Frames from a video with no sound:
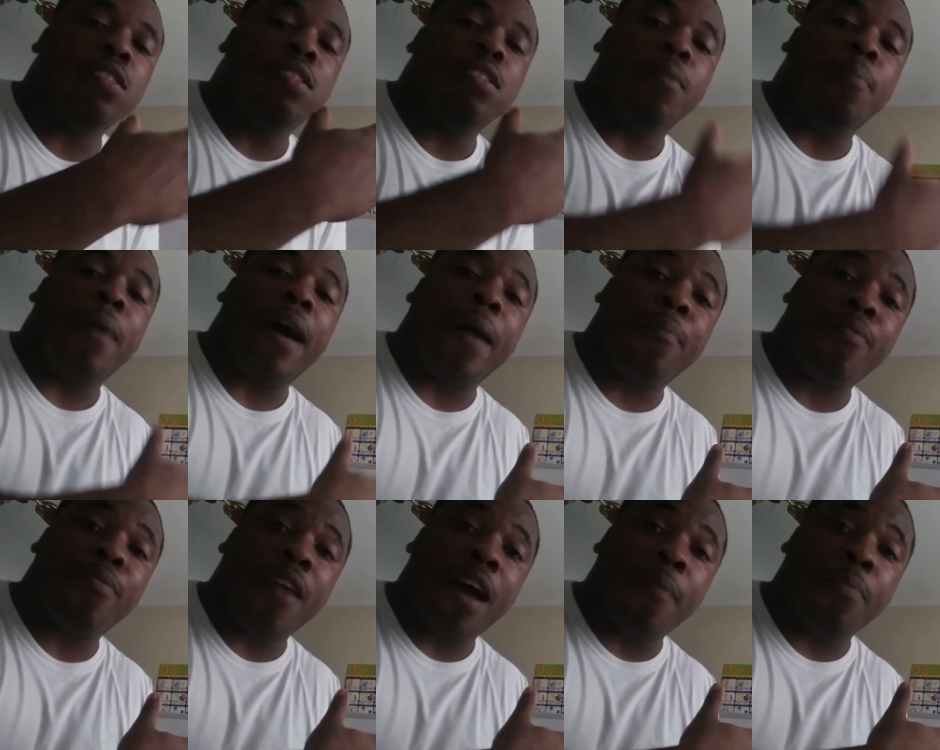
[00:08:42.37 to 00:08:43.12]
to buy
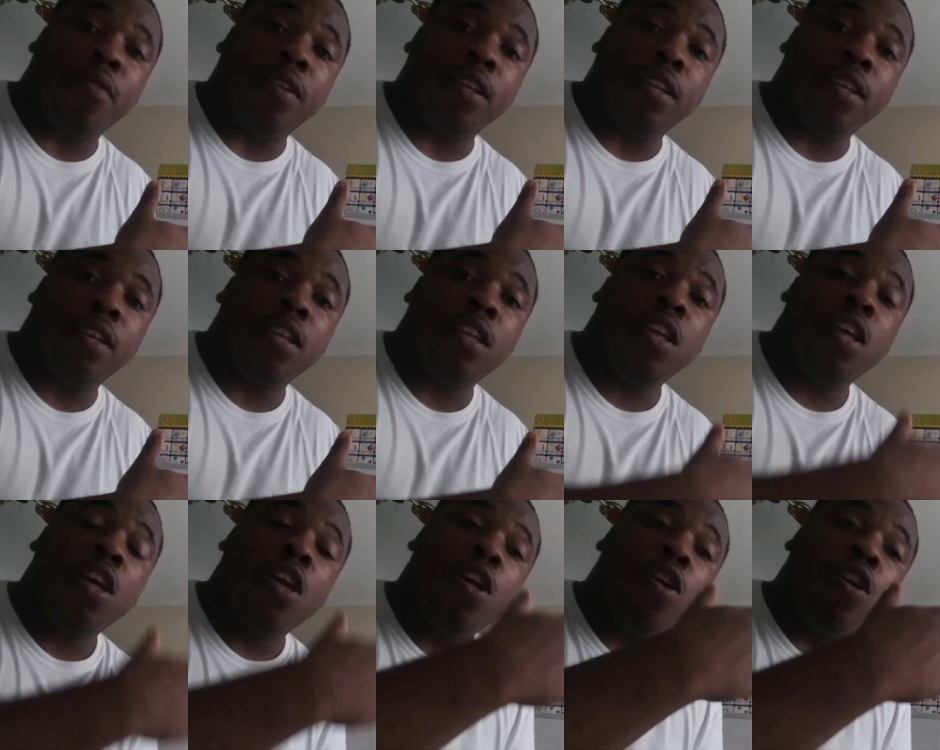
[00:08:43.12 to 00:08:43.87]
property.
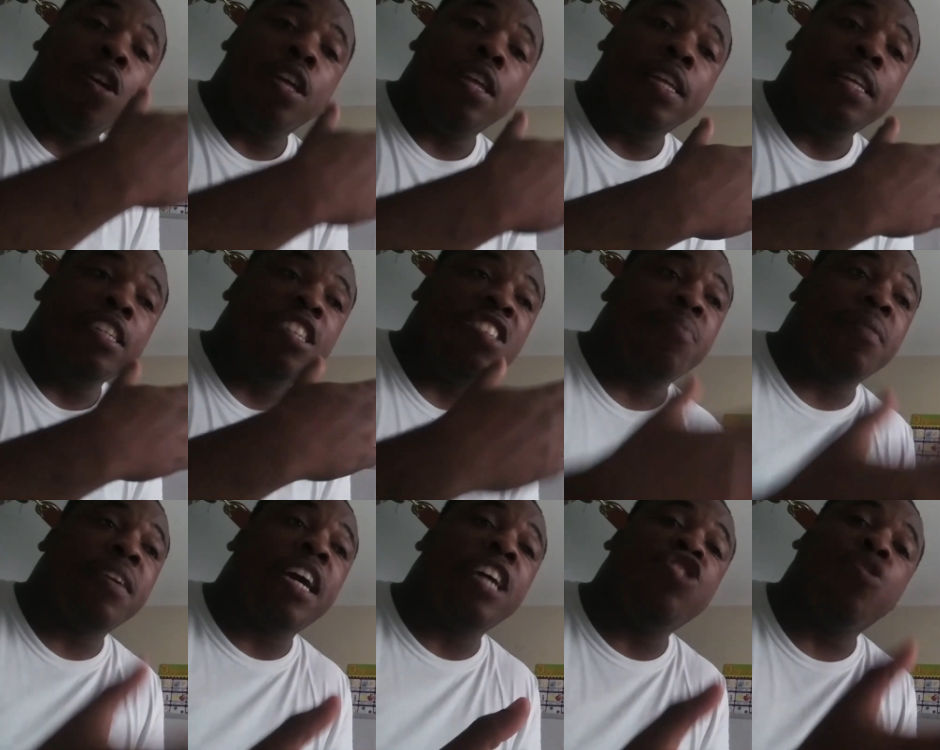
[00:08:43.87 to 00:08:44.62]
Just
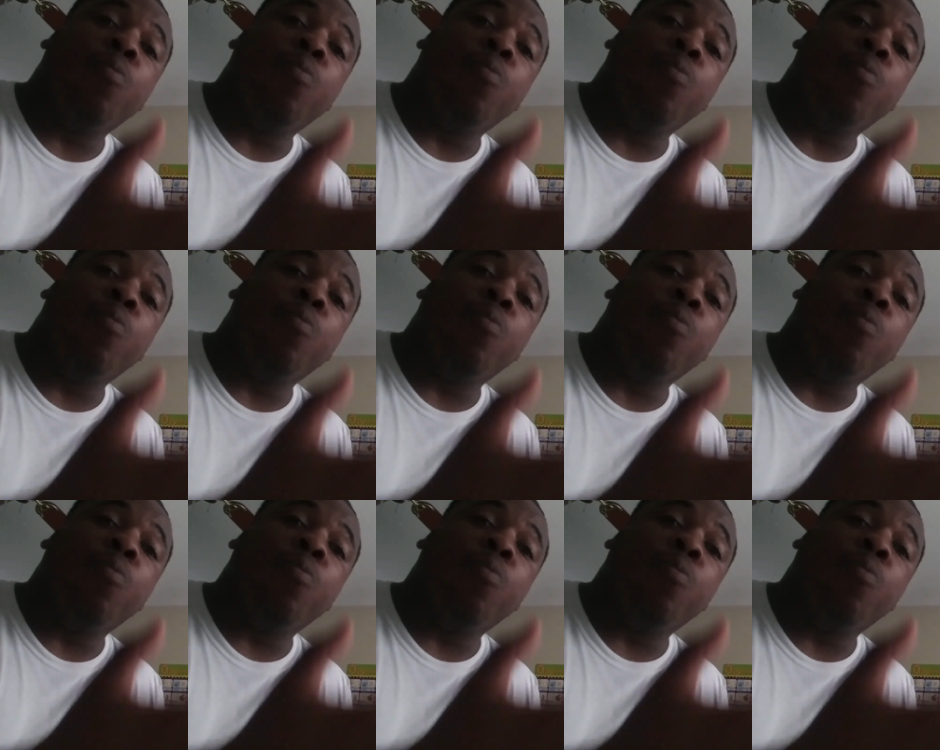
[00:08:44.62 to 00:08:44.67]
because